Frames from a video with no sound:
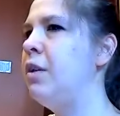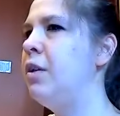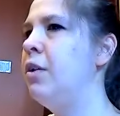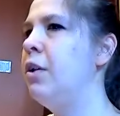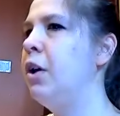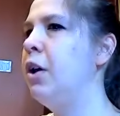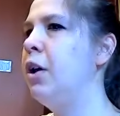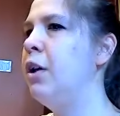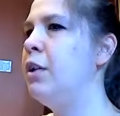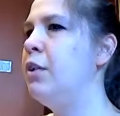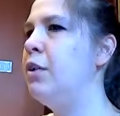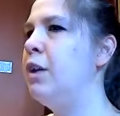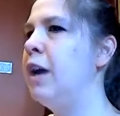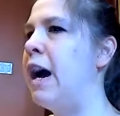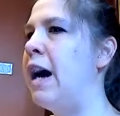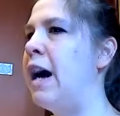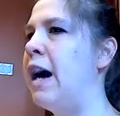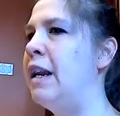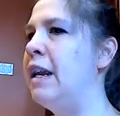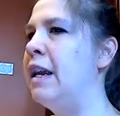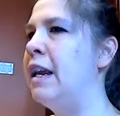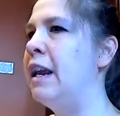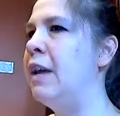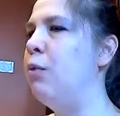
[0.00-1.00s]
Good. You
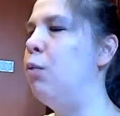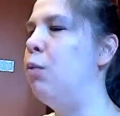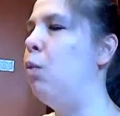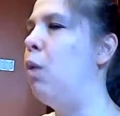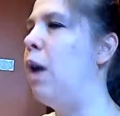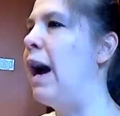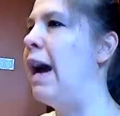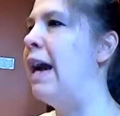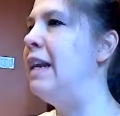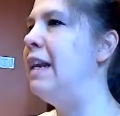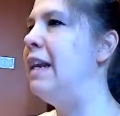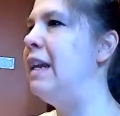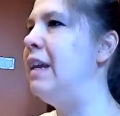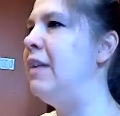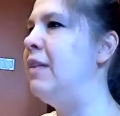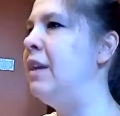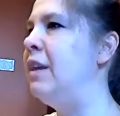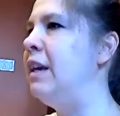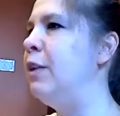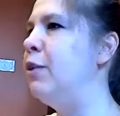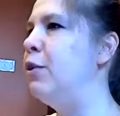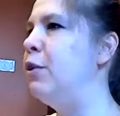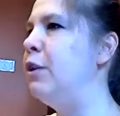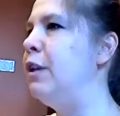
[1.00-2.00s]
got it. Again, widening
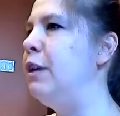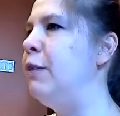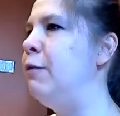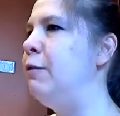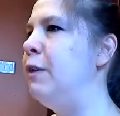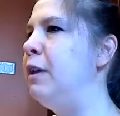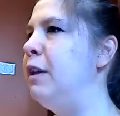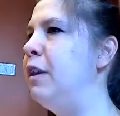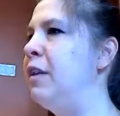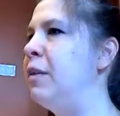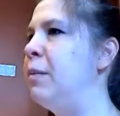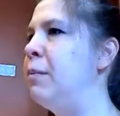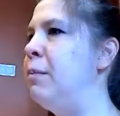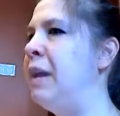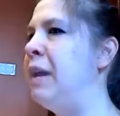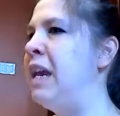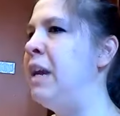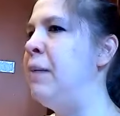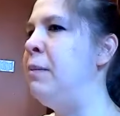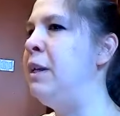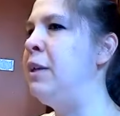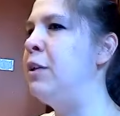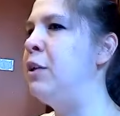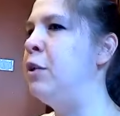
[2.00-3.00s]
the inner knee, feeling the
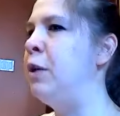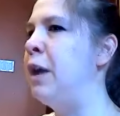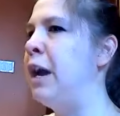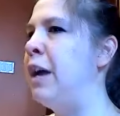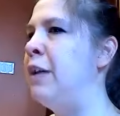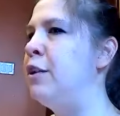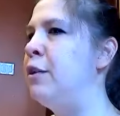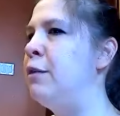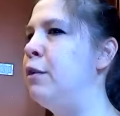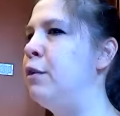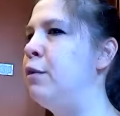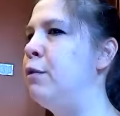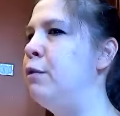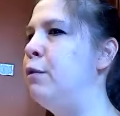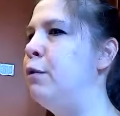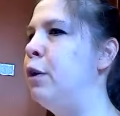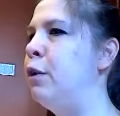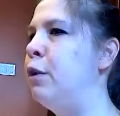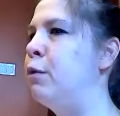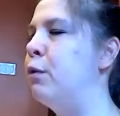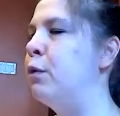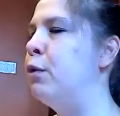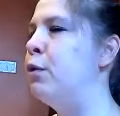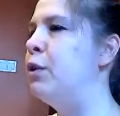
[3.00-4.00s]
baby toe edge of your
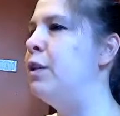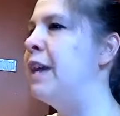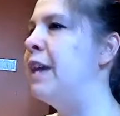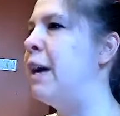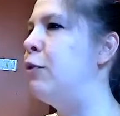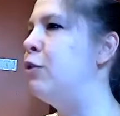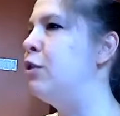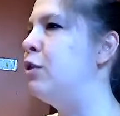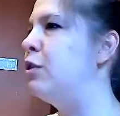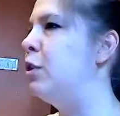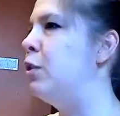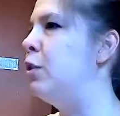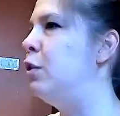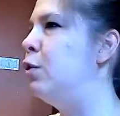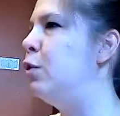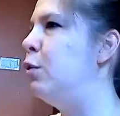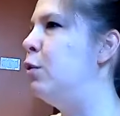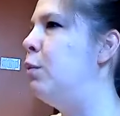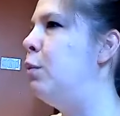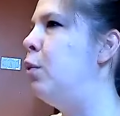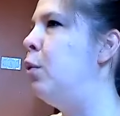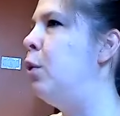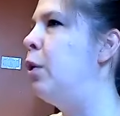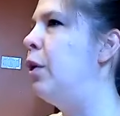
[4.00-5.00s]
foot root down just a
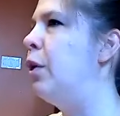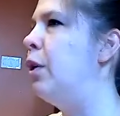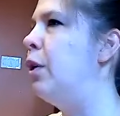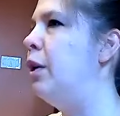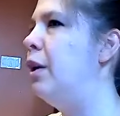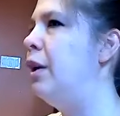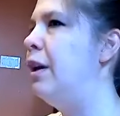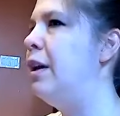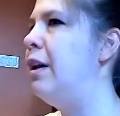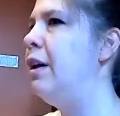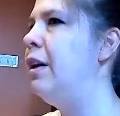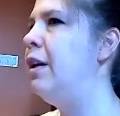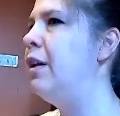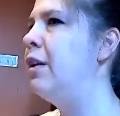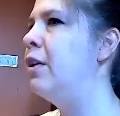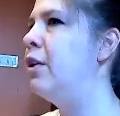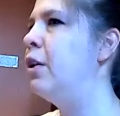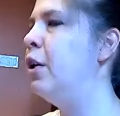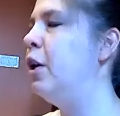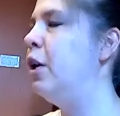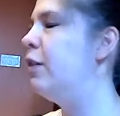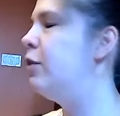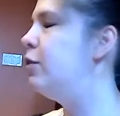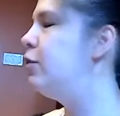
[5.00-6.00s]
little more.
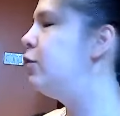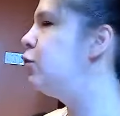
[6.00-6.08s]
Good.